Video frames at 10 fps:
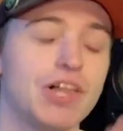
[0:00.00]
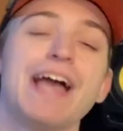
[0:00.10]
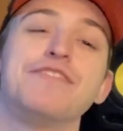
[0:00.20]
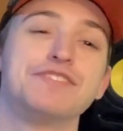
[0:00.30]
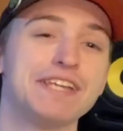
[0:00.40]

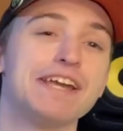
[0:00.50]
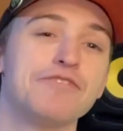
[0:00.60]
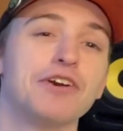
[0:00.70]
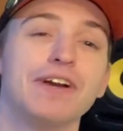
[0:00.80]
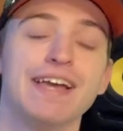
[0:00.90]

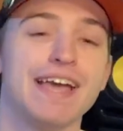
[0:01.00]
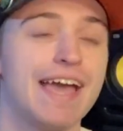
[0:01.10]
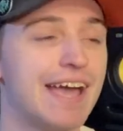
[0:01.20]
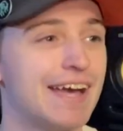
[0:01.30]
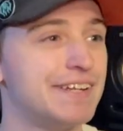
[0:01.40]
lifesaver
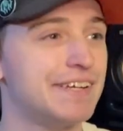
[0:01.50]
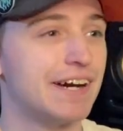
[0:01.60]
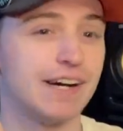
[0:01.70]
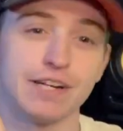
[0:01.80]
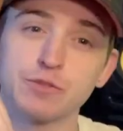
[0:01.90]
and
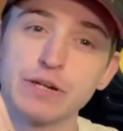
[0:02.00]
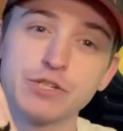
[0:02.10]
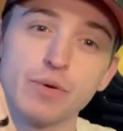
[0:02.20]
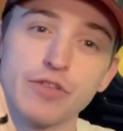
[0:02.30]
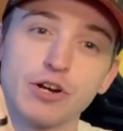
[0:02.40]
uh,
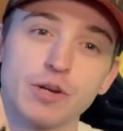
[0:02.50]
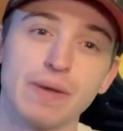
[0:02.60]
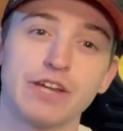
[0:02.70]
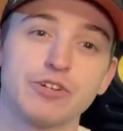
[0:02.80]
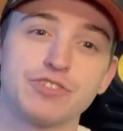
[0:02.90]
especially with our
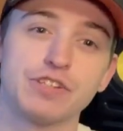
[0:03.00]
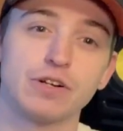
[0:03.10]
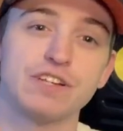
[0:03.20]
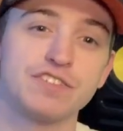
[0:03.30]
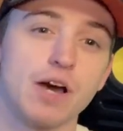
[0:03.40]
commander
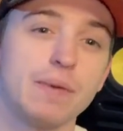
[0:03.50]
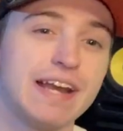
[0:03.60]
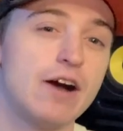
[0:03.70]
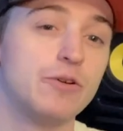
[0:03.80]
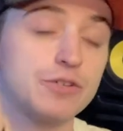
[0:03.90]
series
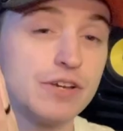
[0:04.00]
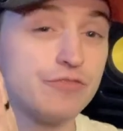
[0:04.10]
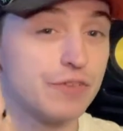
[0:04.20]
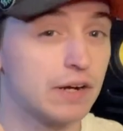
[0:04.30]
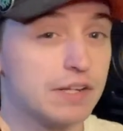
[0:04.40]
coming out
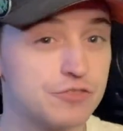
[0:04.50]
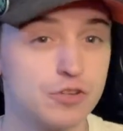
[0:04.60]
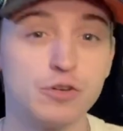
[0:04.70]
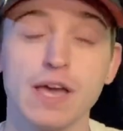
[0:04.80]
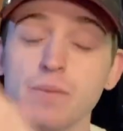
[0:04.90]
very
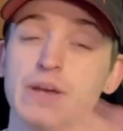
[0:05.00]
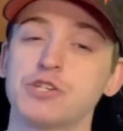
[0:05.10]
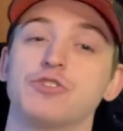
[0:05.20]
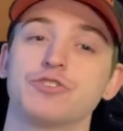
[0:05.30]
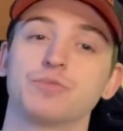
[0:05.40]
soon make
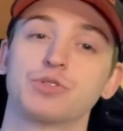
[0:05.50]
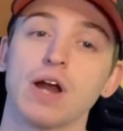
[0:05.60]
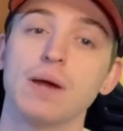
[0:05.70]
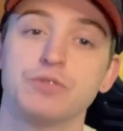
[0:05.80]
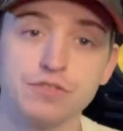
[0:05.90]
sure you
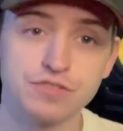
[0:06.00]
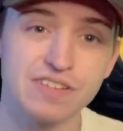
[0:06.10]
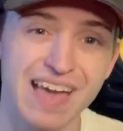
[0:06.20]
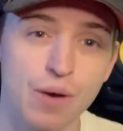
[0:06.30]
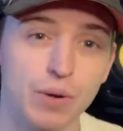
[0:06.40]
subscribe so you
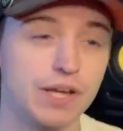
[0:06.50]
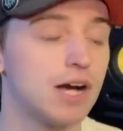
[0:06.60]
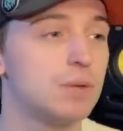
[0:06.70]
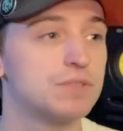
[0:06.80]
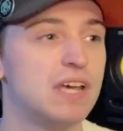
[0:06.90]
see that when it
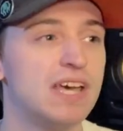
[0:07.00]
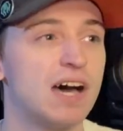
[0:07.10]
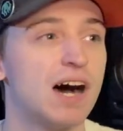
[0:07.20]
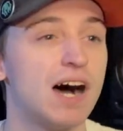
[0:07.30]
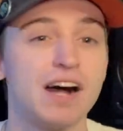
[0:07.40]
comes
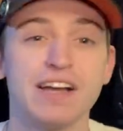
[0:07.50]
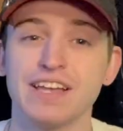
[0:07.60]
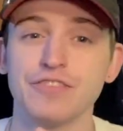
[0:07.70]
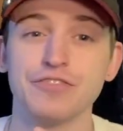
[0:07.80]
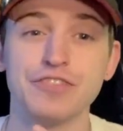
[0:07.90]
uh,
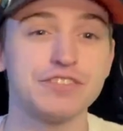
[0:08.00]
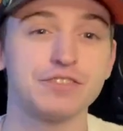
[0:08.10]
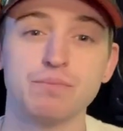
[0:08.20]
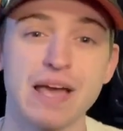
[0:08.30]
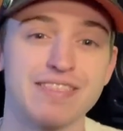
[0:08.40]

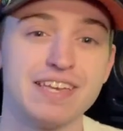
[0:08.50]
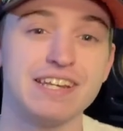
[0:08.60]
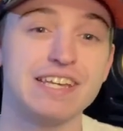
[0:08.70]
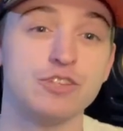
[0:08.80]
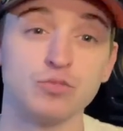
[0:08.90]
this
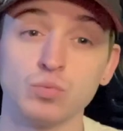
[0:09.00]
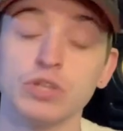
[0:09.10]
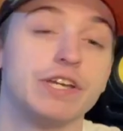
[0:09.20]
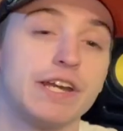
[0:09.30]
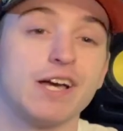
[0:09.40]
method is
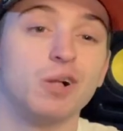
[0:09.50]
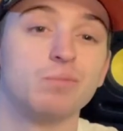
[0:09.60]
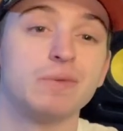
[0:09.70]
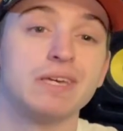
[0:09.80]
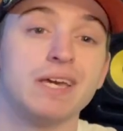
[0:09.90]
really going to help
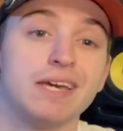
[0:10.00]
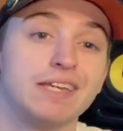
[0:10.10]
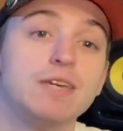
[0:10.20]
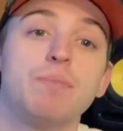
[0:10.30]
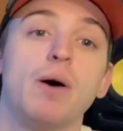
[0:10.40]
me
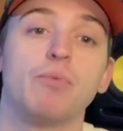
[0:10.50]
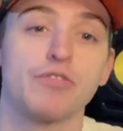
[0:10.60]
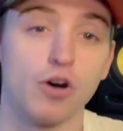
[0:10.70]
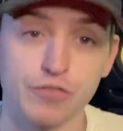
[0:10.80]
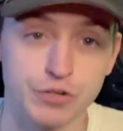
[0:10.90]
keep up with
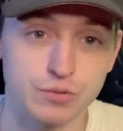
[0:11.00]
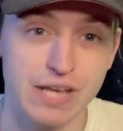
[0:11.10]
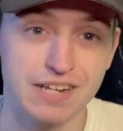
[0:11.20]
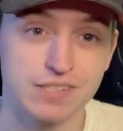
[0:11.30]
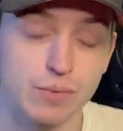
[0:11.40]
all the new
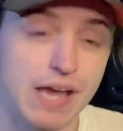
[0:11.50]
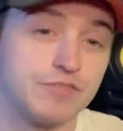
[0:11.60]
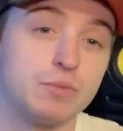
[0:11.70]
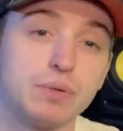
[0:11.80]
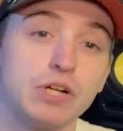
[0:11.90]
decks that we have
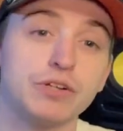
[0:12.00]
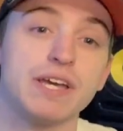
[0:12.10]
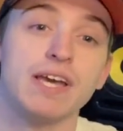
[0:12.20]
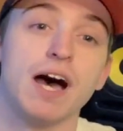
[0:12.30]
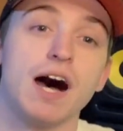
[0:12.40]
to build
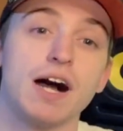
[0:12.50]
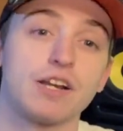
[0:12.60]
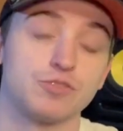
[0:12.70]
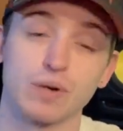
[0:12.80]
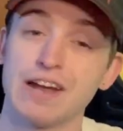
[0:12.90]

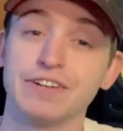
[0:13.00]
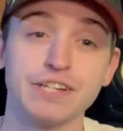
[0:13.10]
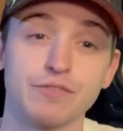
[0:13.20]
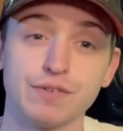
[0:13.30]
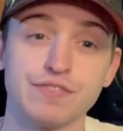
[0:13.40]
because uh, we're having a
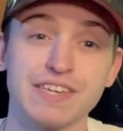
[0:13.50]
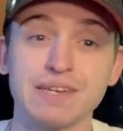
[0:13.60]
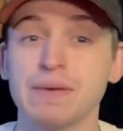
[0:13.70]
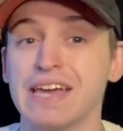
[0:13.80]
different theme